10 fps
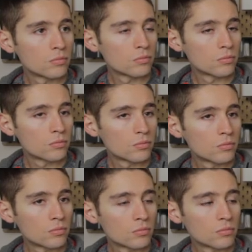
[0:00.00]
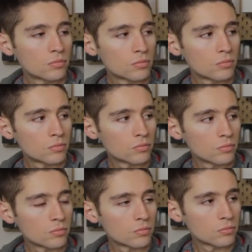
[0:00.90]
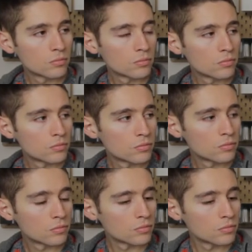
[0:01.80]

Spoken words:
The person shown says nothing.